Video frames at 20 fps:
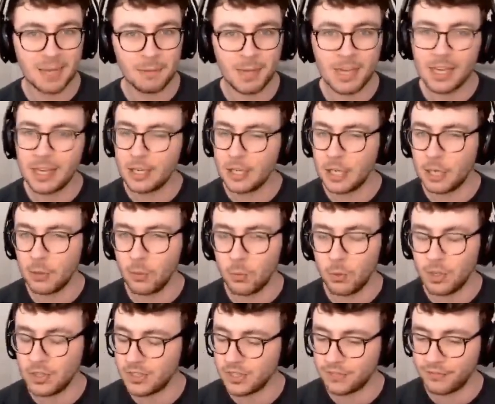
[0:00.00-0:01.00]
it
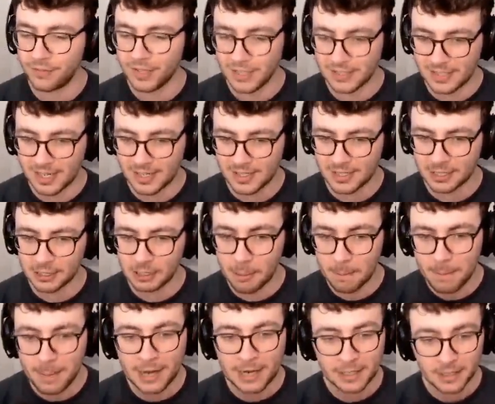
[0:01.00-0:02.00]
wasn't fantastic
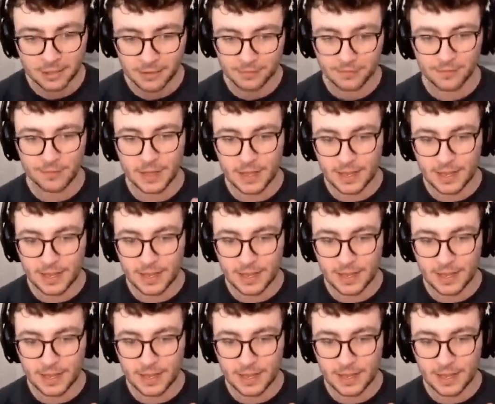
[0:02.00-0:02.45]
competitive.